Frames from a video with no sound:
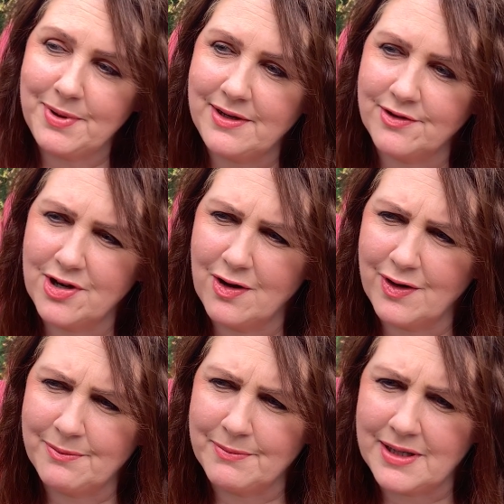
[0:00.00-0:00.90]
be
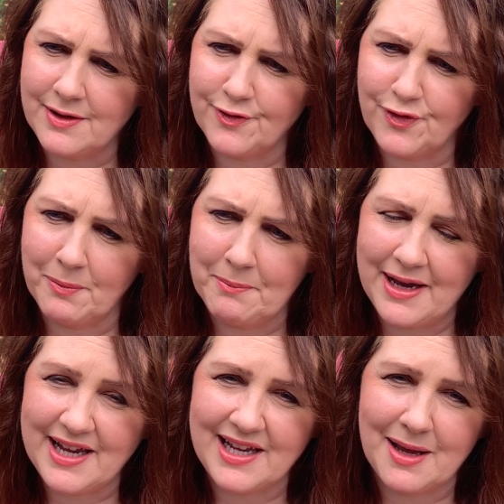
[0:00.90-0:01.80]
deterring me from
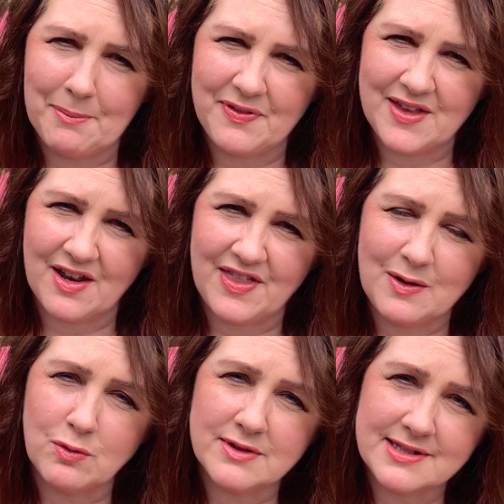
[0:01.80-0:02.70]
making it. But then I
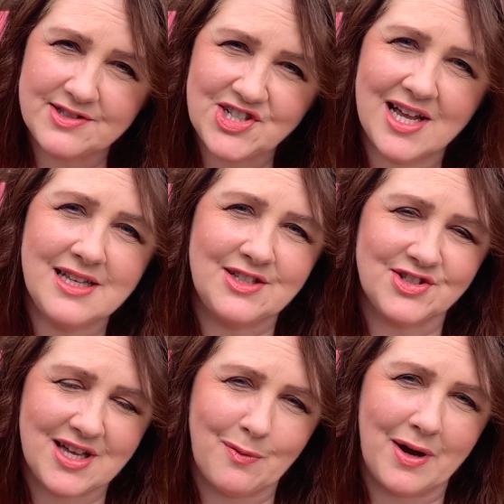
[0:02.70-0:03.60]
think, well, it's a
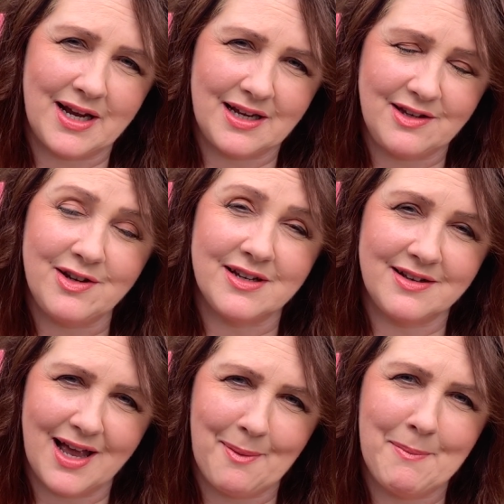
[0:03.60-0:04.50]
challenge. That way you
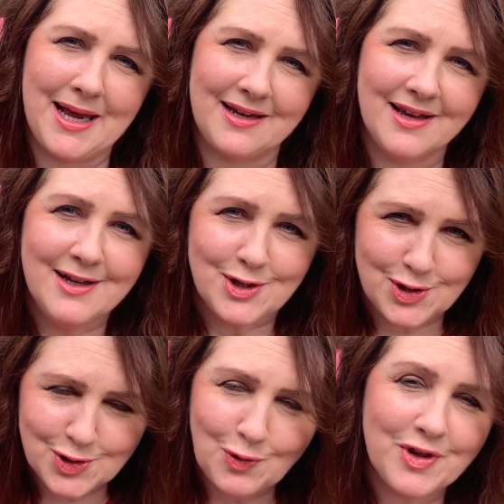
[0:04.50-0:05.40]
can make
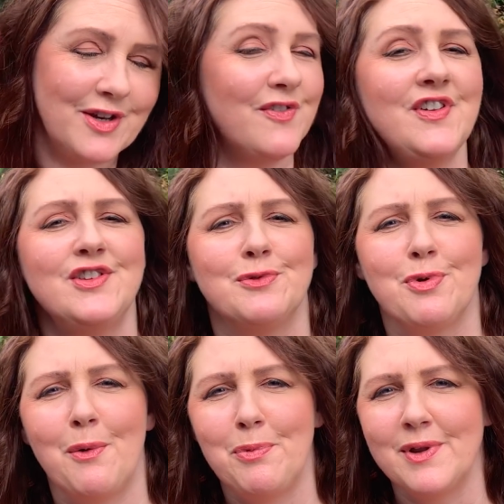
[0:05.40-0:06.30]
sure that it fits you
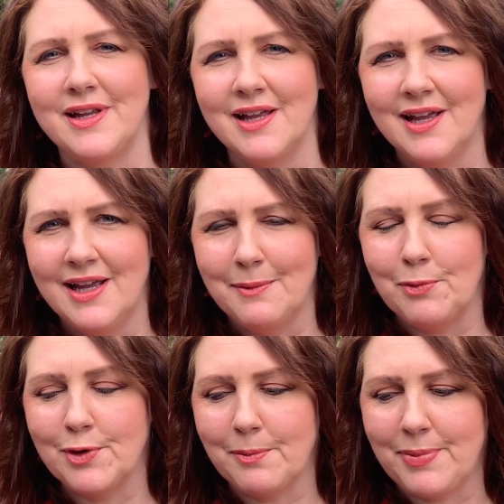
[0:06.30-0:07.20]
properly,
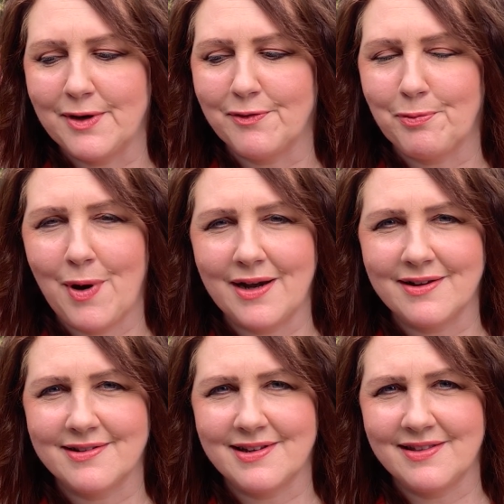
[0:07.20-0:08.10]
put a bit of
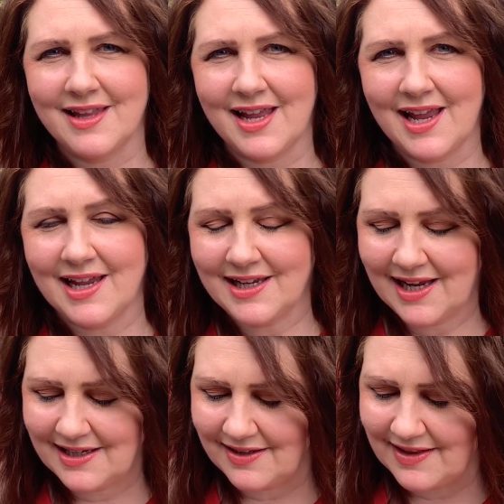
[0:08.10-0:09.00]
practice in there and
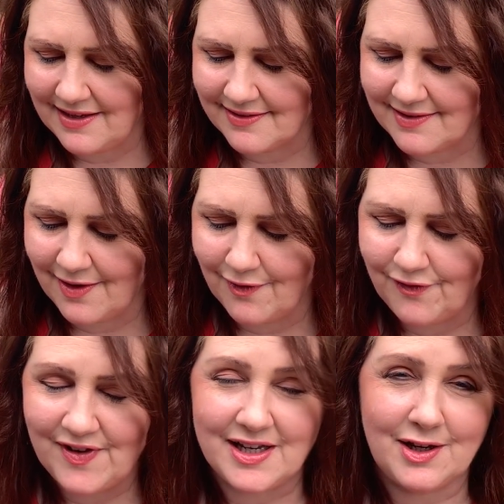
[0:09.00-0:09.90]
get things
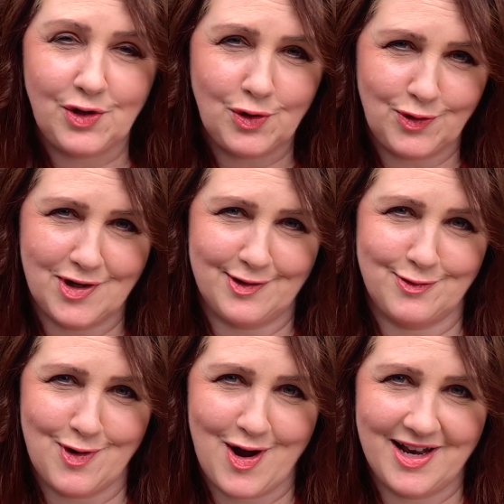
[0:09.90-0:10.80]
fitting you just right.